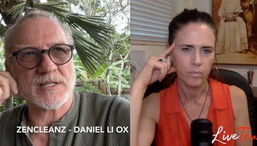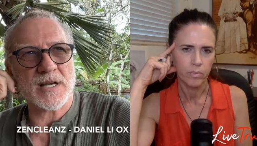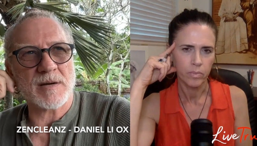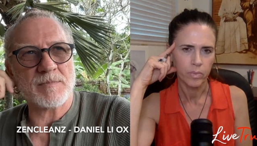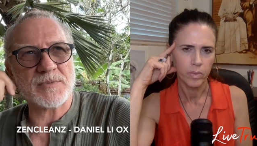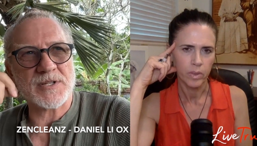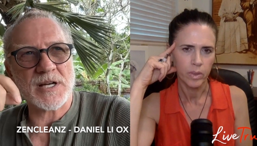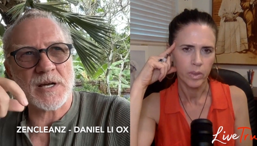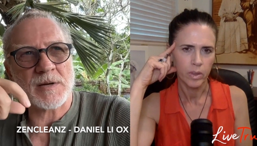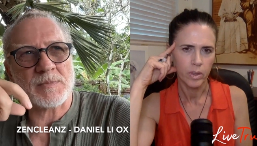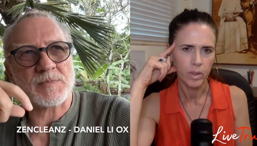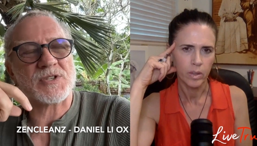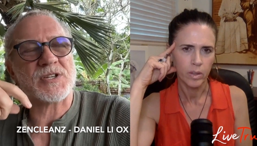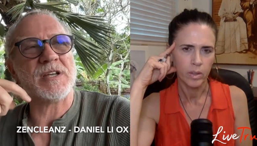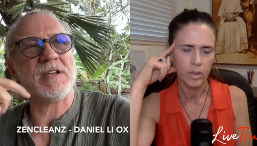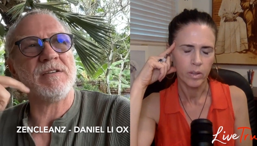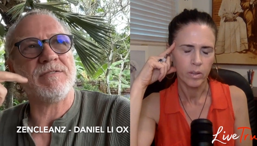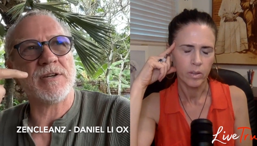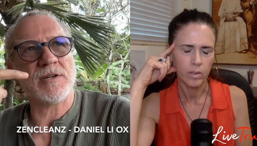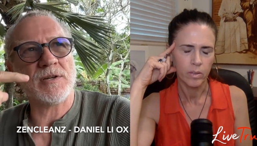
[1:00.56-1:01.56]
Speaker 1: sometimes
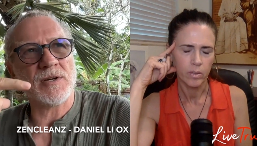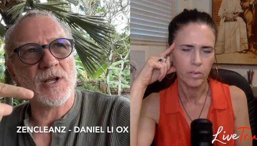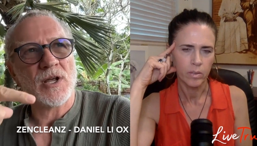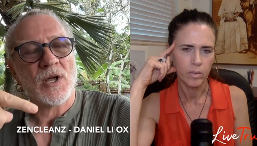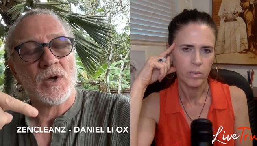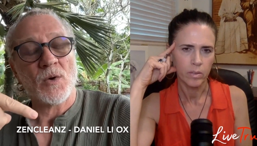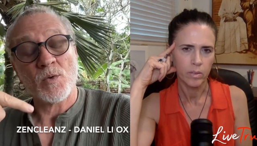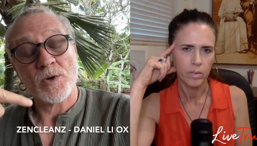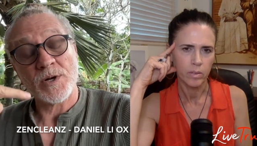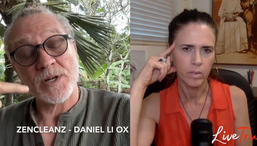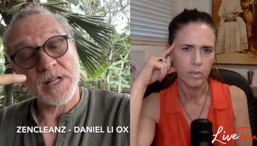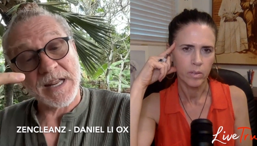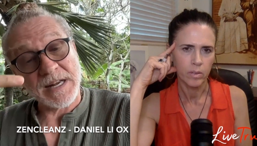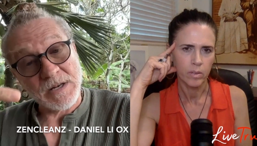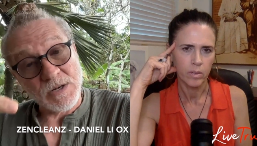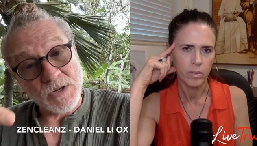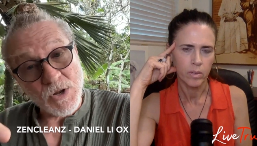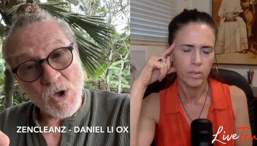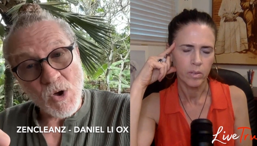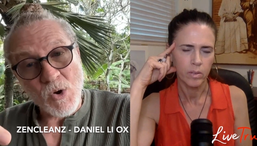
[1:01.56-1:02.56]
even when they
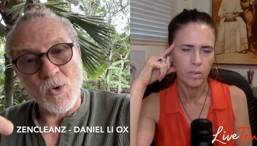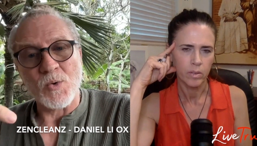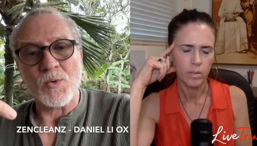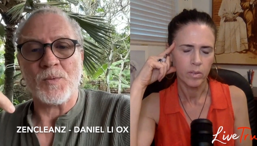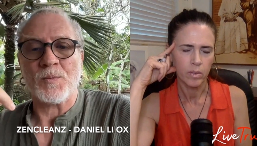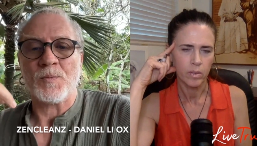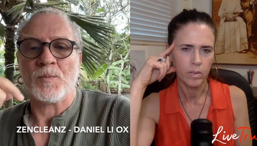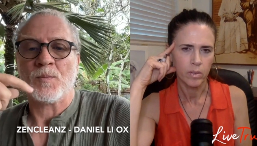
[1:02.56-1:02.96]
know